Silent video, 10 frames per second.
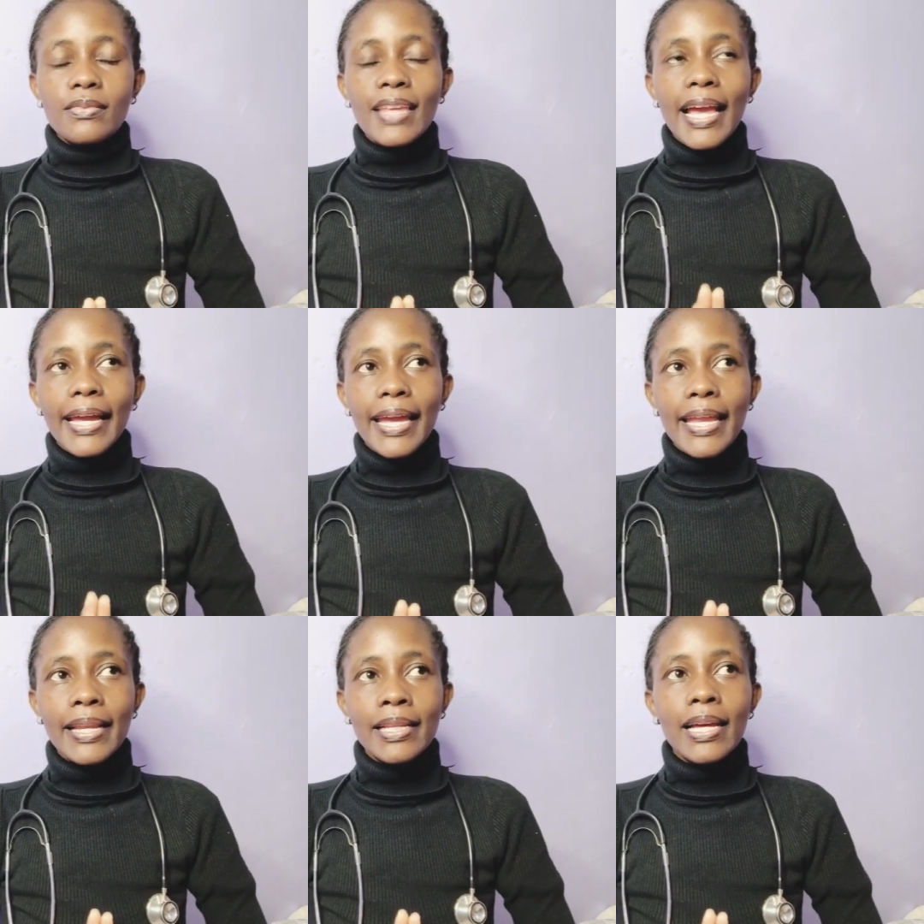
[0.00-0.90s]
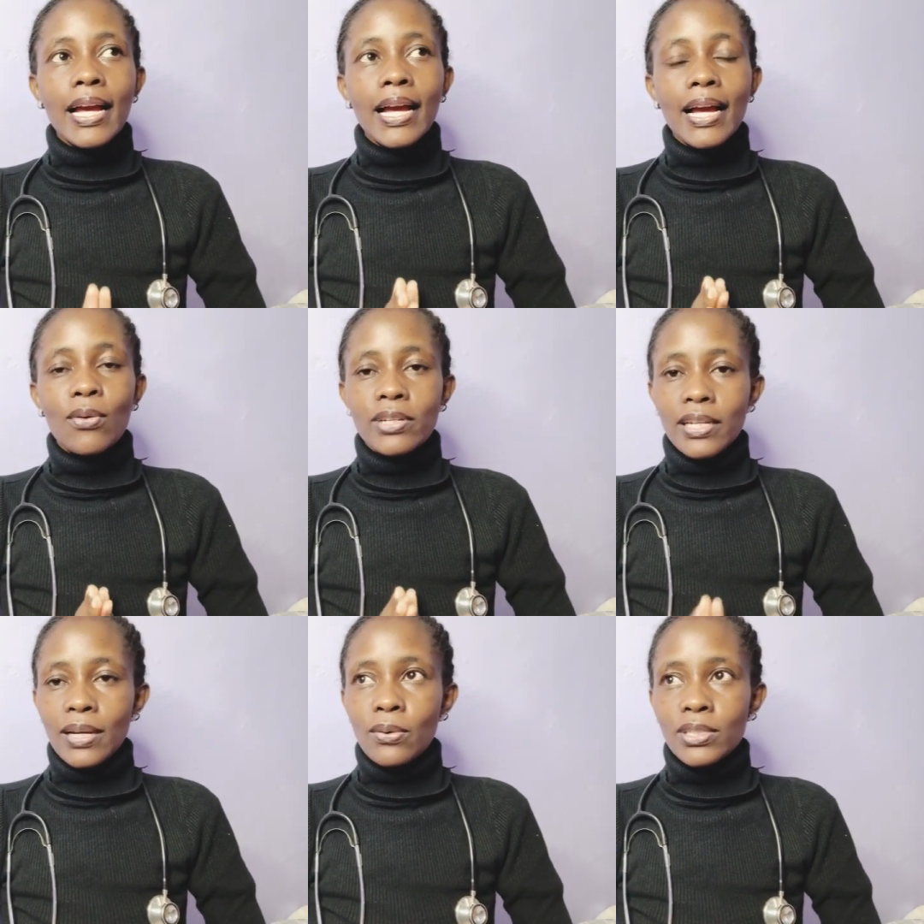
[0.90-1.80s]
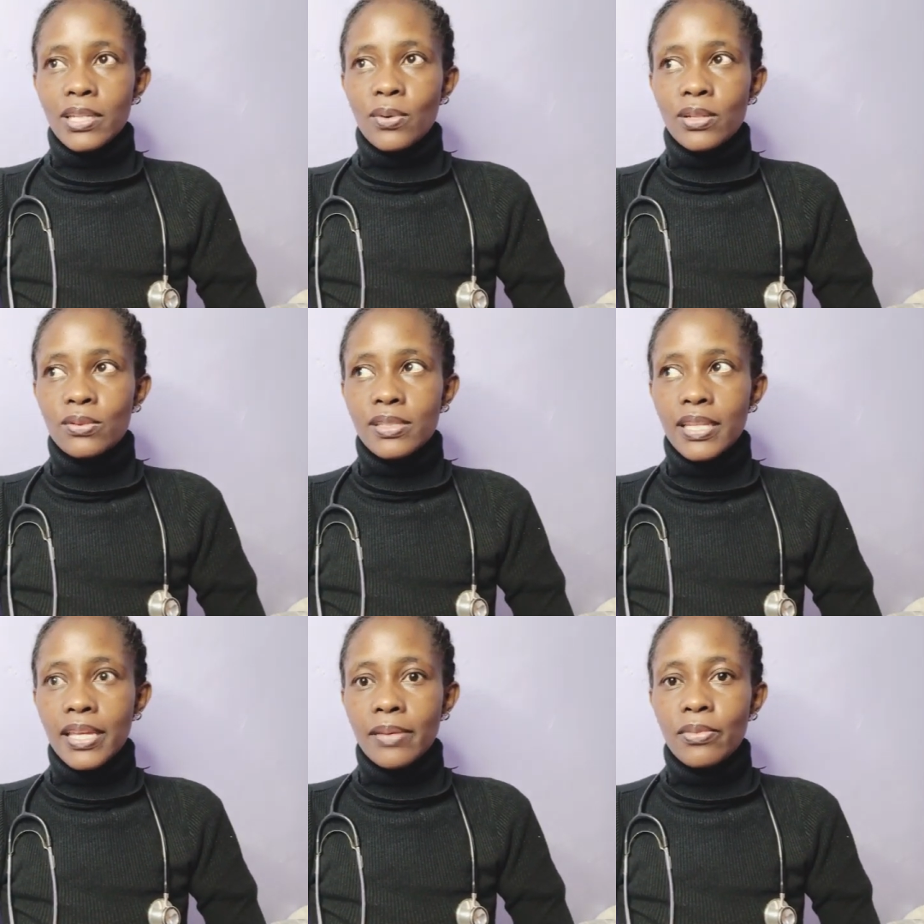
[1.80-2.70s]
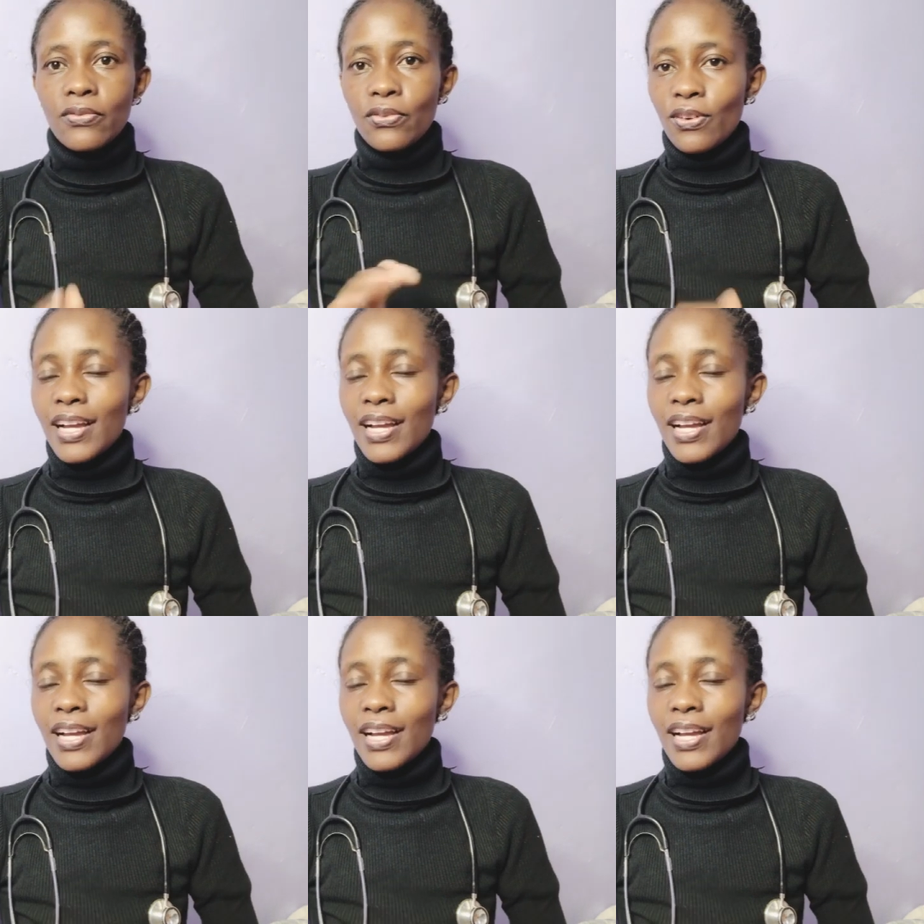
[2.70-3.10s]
again, what I want to say before